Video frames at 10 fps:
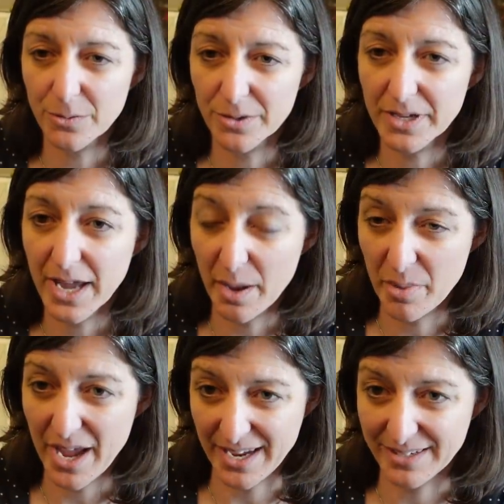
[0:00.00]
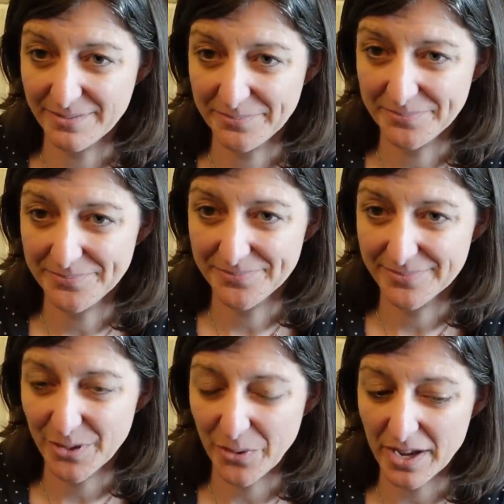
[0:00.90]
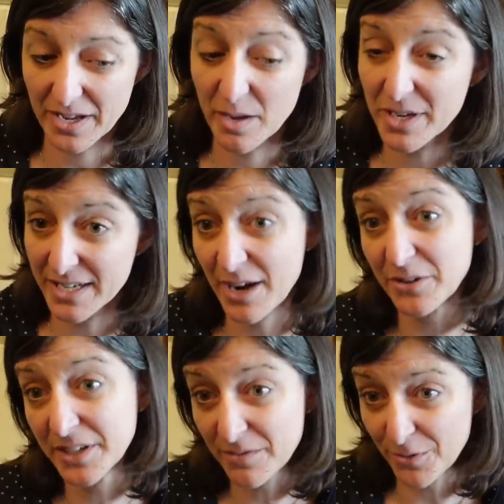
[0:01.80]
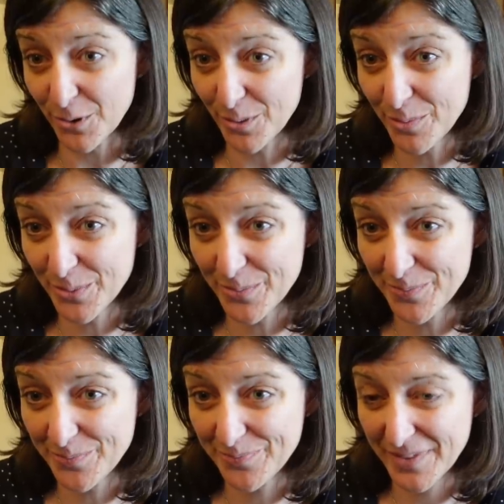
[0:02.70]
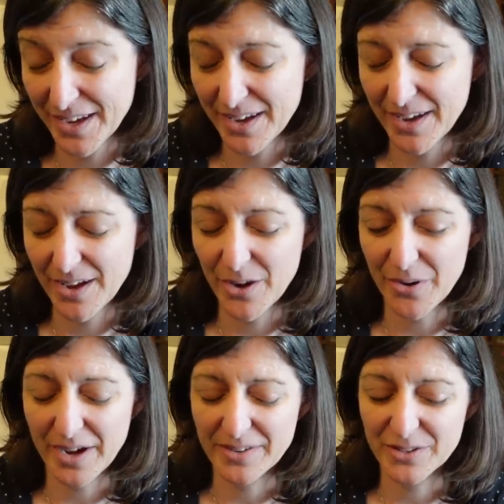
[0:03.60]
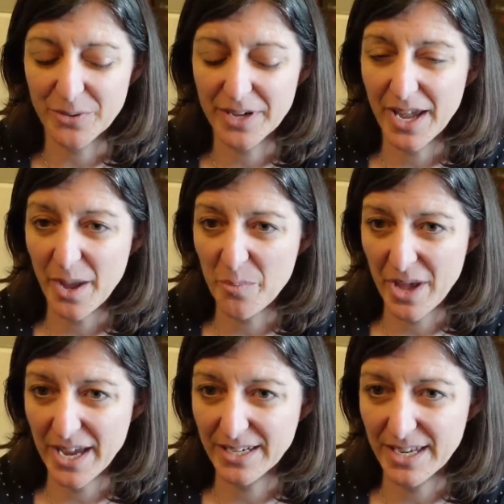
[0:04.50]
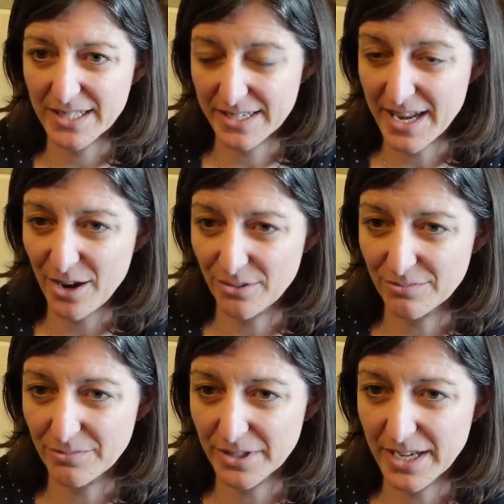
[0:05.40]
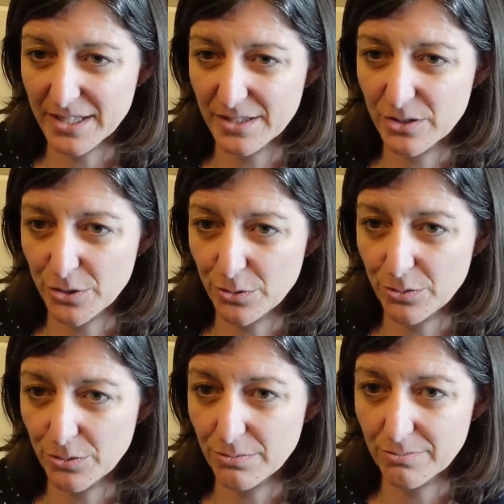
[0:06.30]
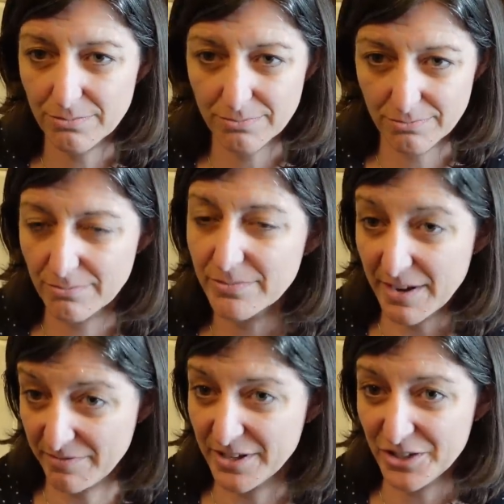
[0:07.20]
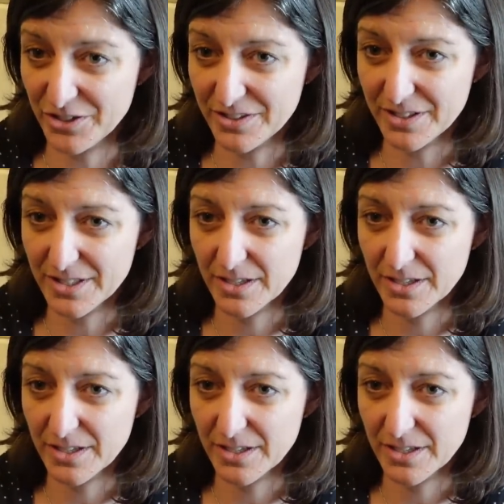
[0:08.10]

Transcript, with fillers: word campaign, okay, it can be a noun and a verb. Okay, so campaign as a noun really has 2 definitions.